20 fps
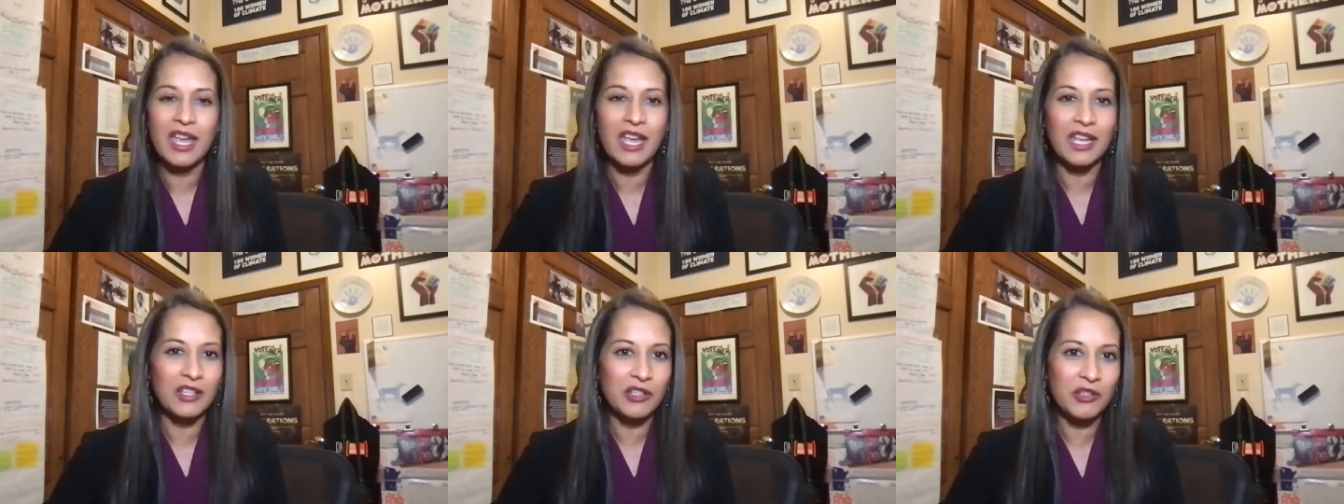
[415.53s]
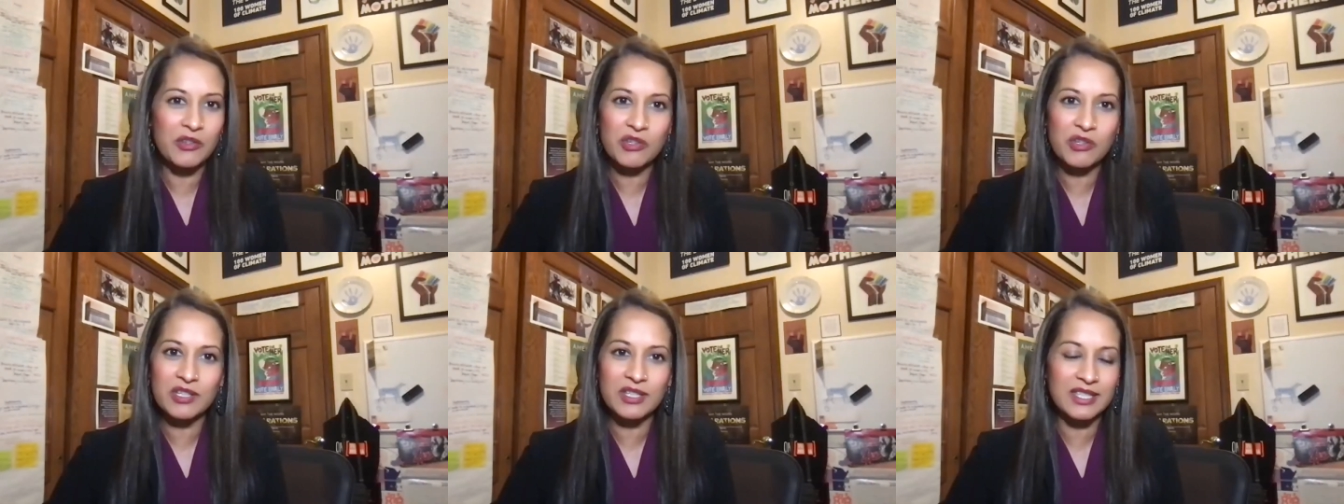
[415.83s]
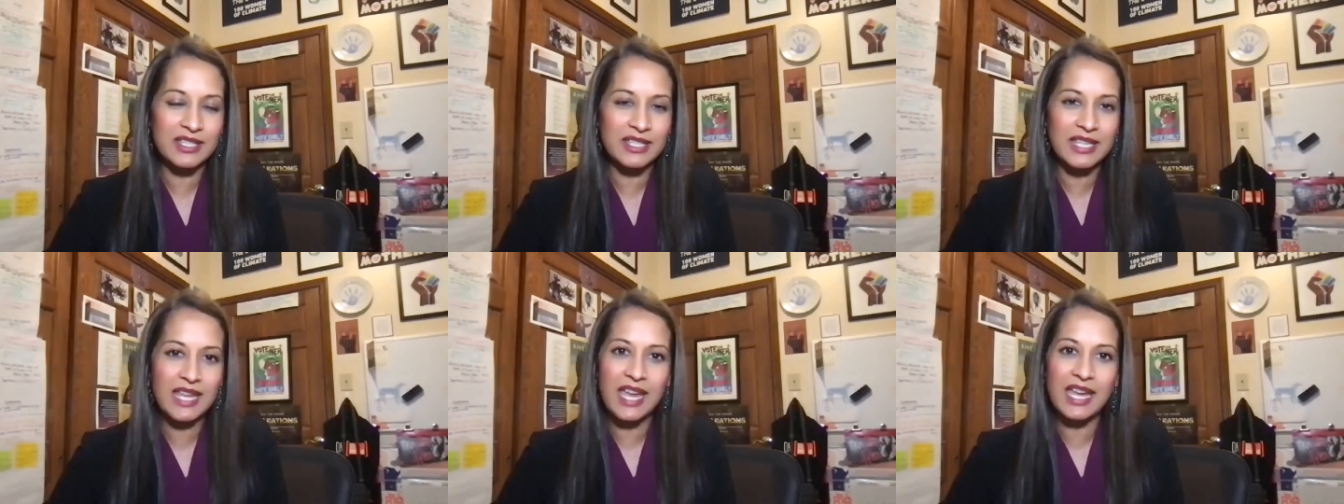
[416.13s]
And you
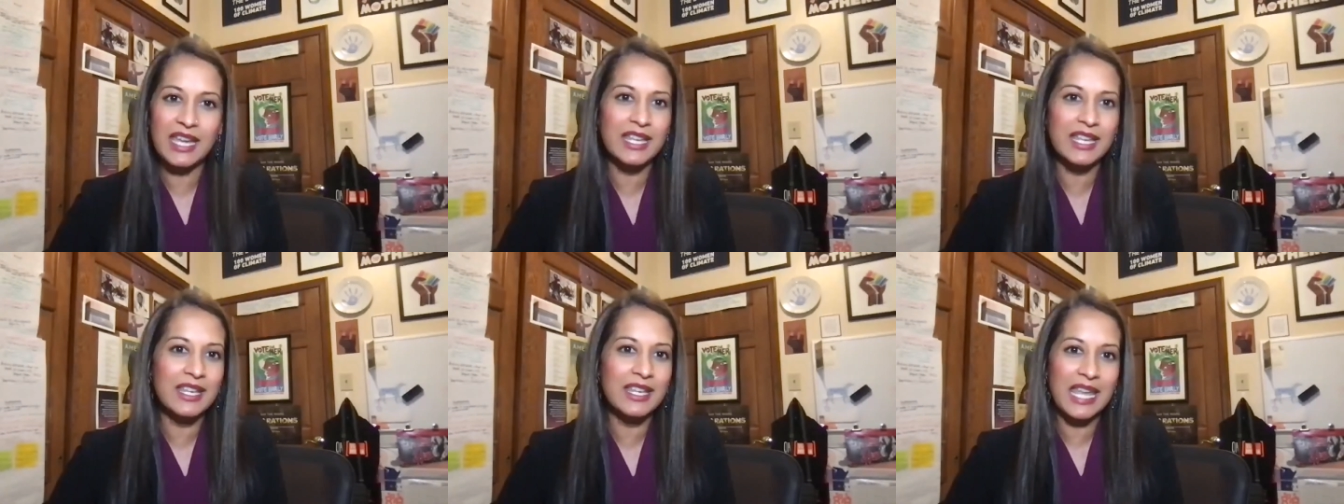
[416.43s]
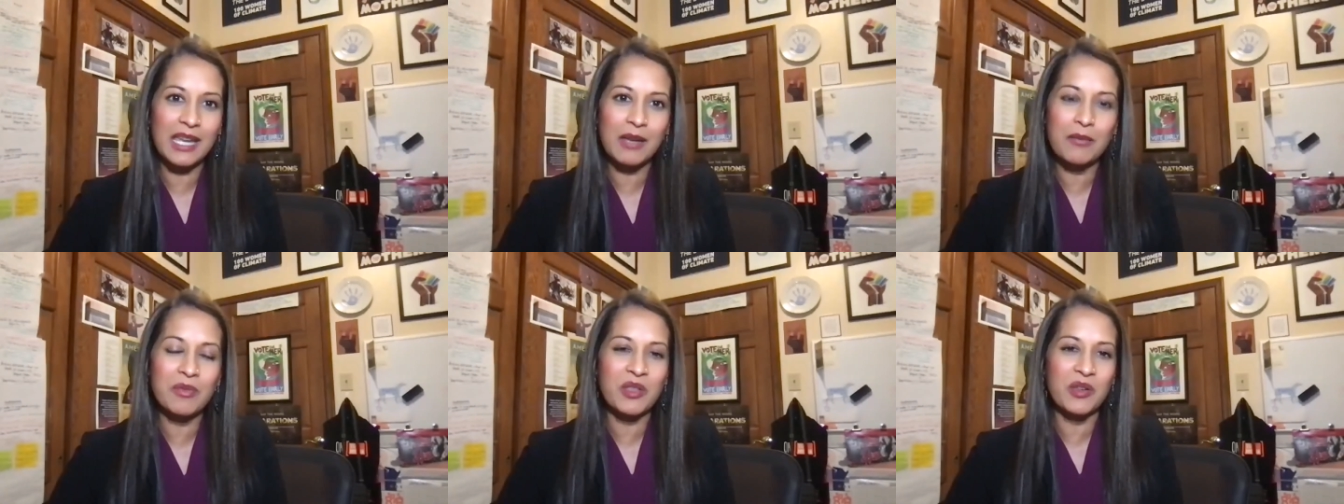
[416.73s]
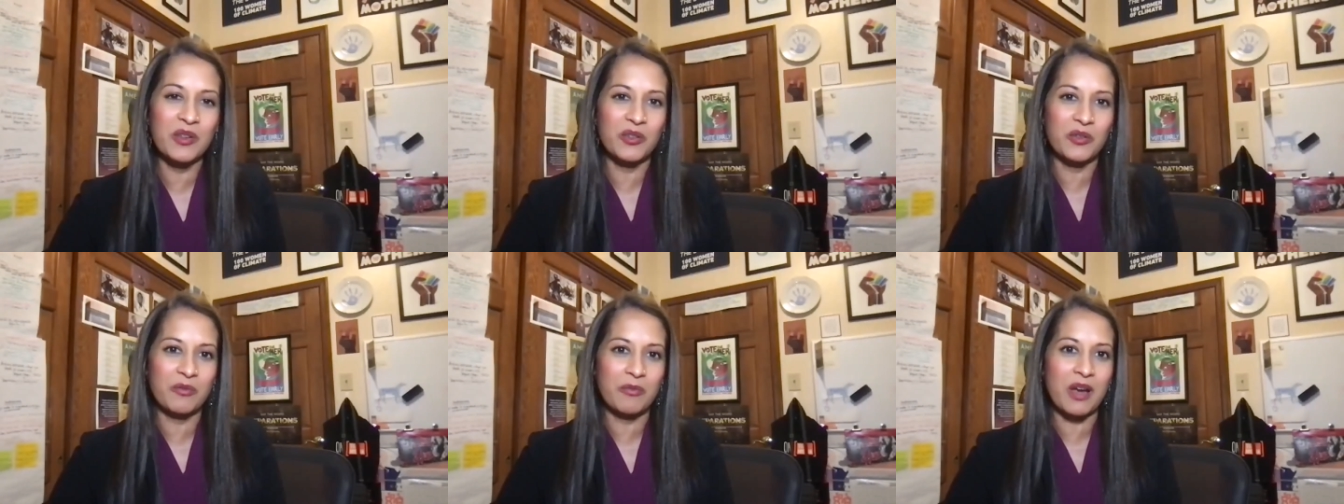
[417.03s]
should say and name
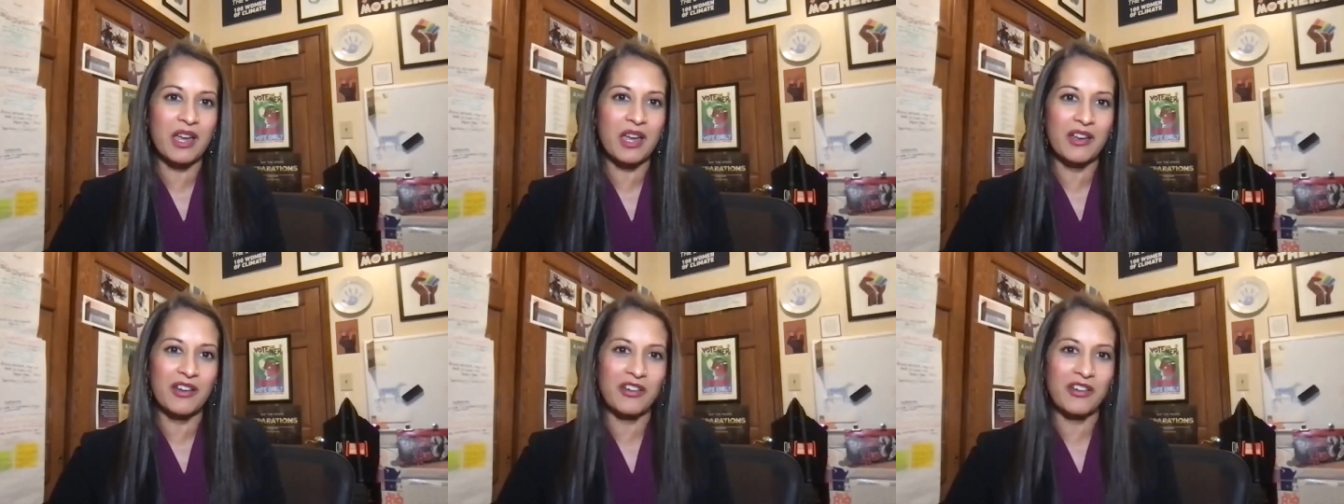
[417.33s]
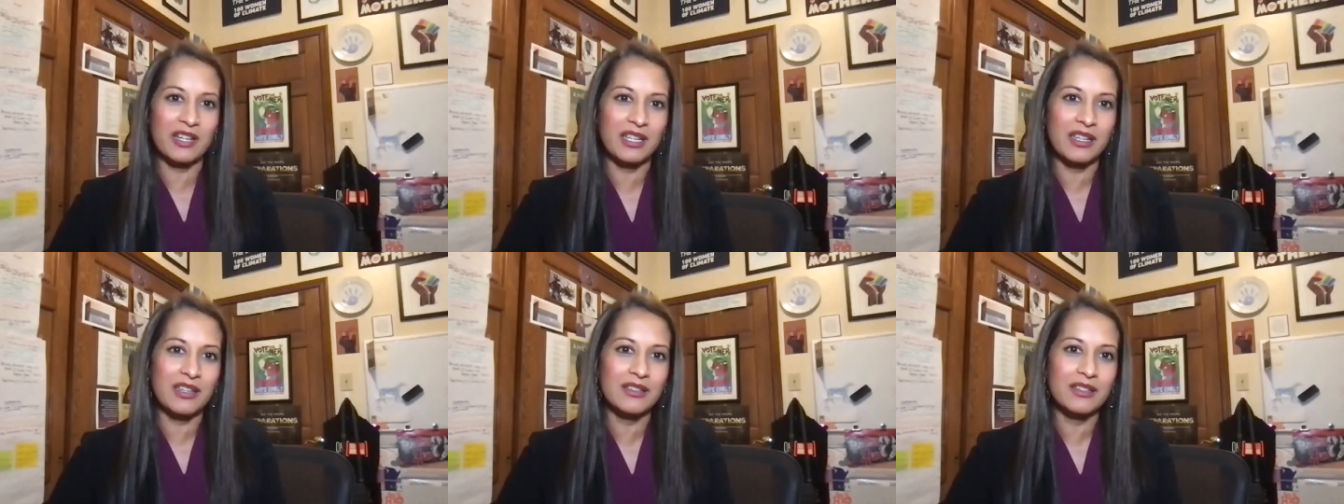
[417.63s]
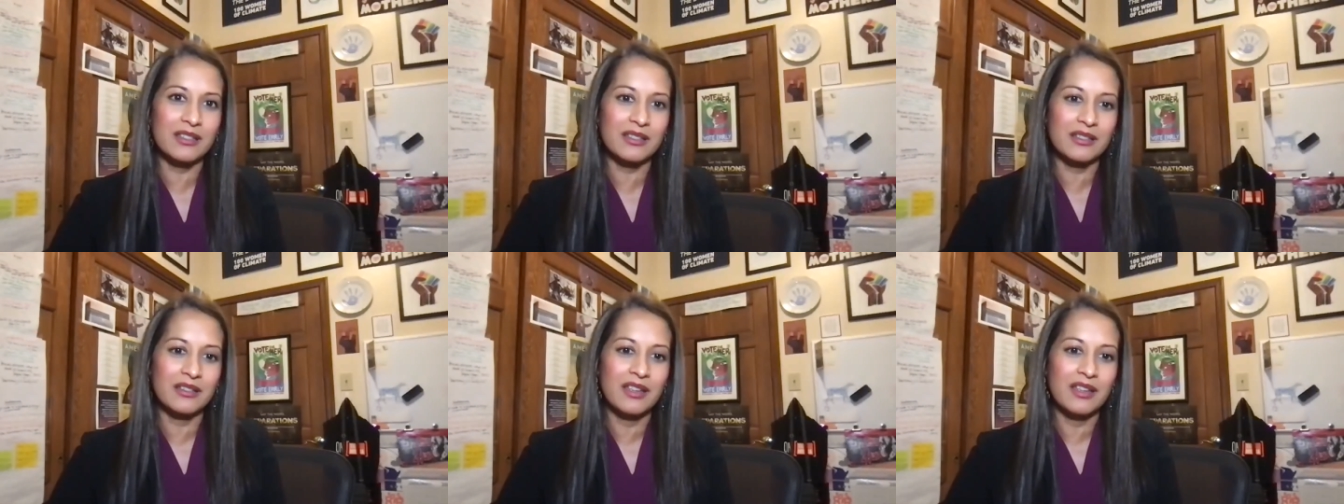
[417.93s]
those
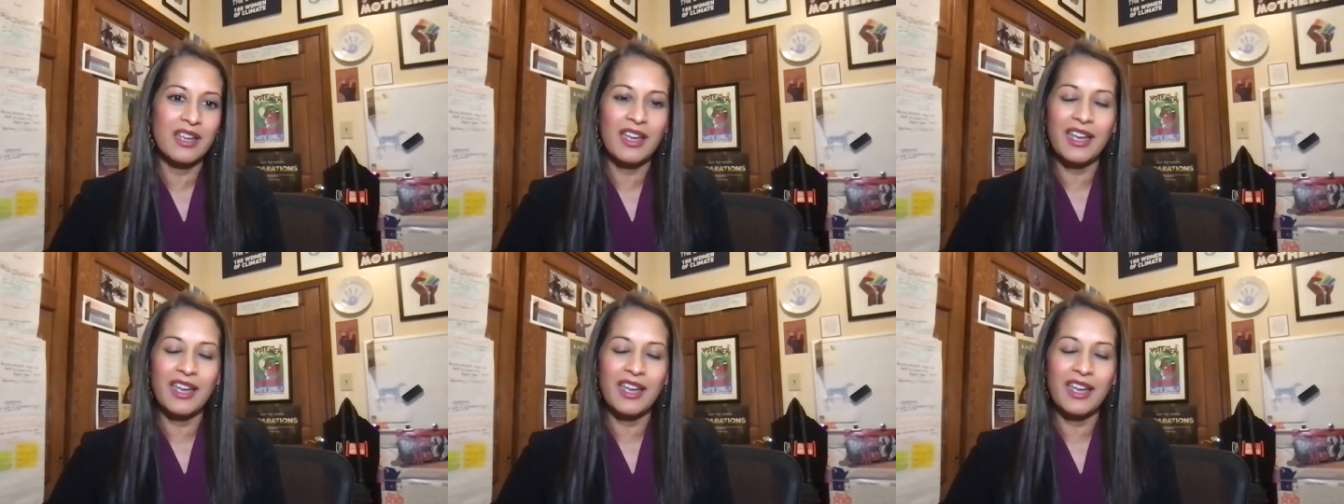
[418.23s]
priorities.